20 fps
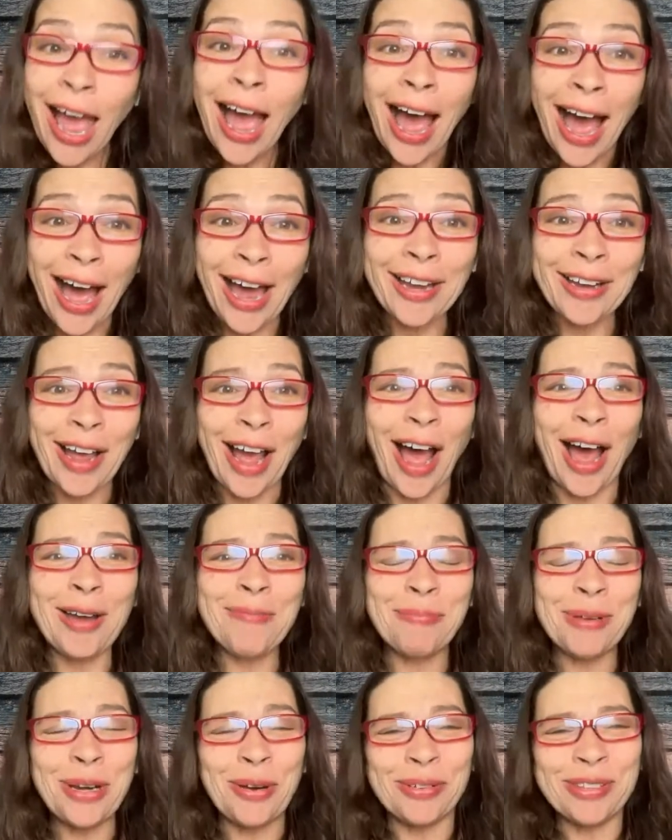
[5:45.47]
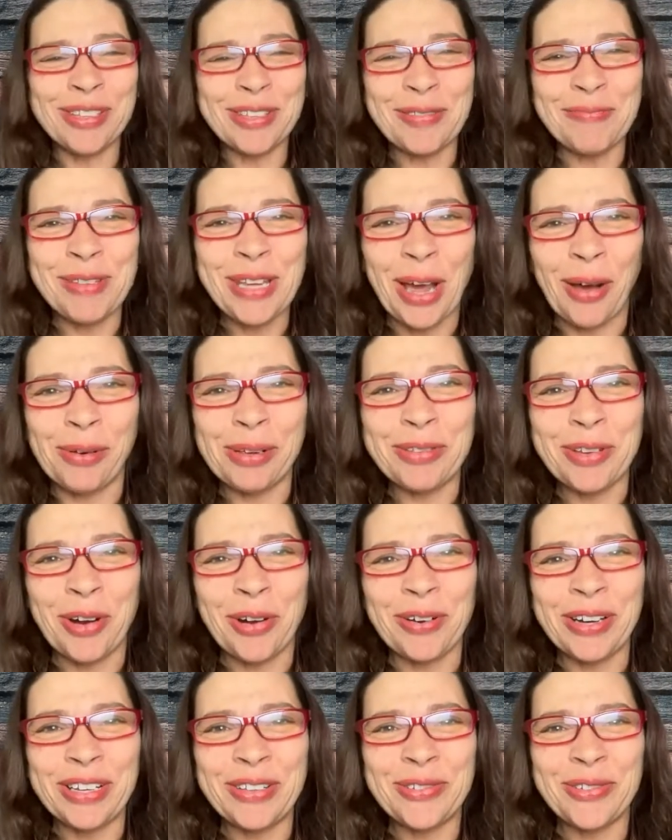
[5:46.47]
And unbeknownst to me, I was
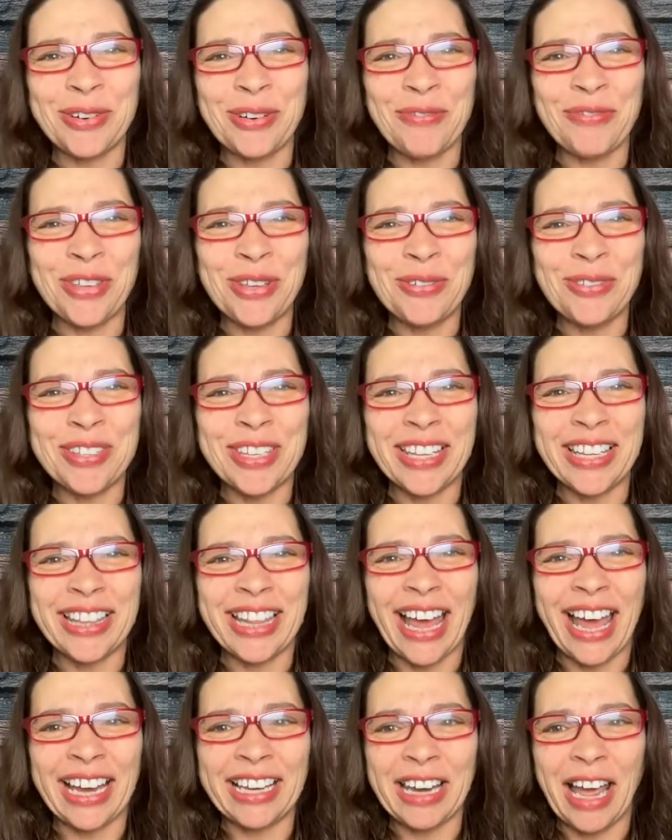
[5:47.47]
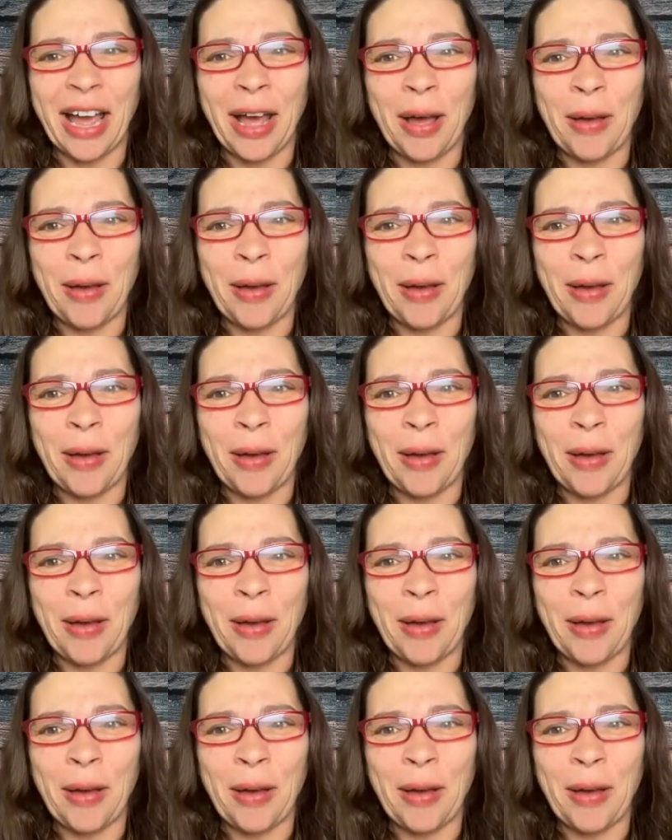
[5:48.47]
already sort of using that